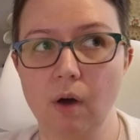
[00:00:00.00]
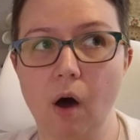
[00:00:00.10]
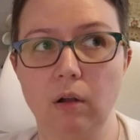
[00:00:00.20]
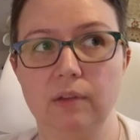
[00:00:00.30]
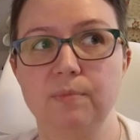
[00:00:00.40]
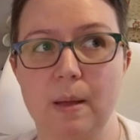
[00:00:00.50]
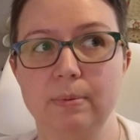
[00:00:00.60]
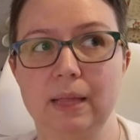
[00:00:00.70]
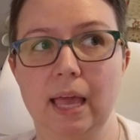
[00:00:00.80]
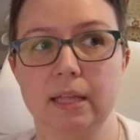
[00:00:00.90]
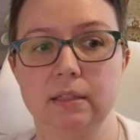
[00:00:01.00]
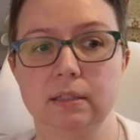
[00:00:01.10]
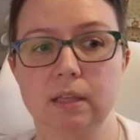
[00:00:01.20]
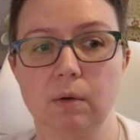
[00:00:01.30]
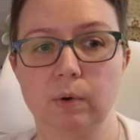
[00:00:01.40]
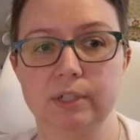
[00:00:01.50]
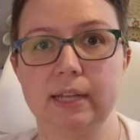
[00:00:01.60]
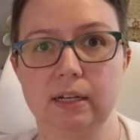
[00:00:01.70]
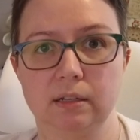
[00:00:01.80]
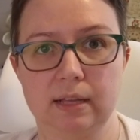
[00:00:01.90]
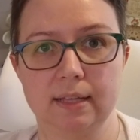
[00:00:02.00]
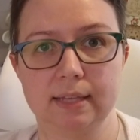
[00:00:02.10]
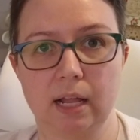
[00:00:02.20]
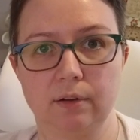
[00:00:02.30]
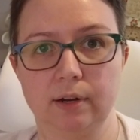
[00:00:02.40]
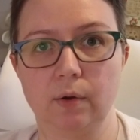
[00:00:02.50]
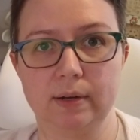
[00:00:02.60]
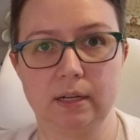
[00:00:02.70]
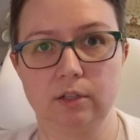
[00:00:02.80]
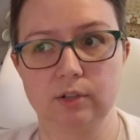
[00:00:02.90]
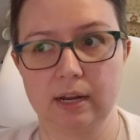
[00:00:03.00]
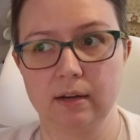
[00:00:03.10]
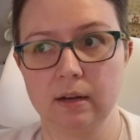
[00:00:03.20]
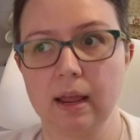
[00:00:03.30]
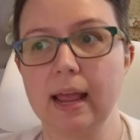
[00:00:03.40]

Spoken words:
all of my plans that were staked on that salary going down the drain.